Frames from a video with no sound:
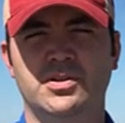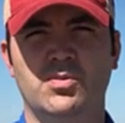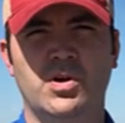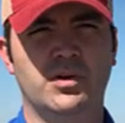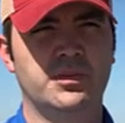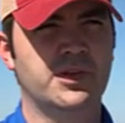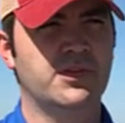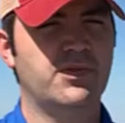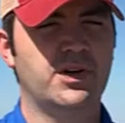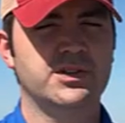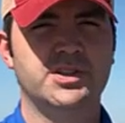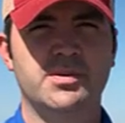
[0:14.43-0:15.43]
and welcome to the
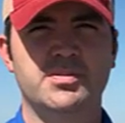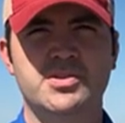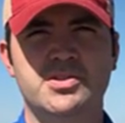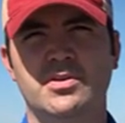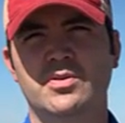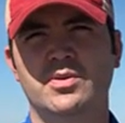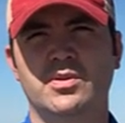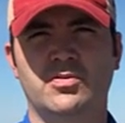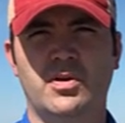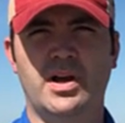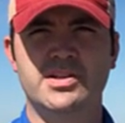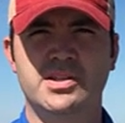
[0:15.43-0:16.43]
first episode
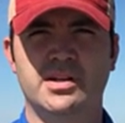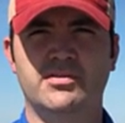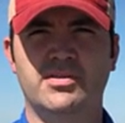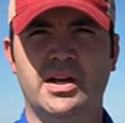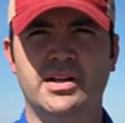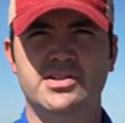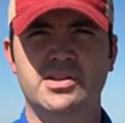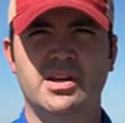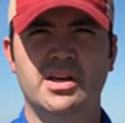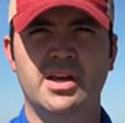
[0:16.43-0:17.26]
of Rice and Advice.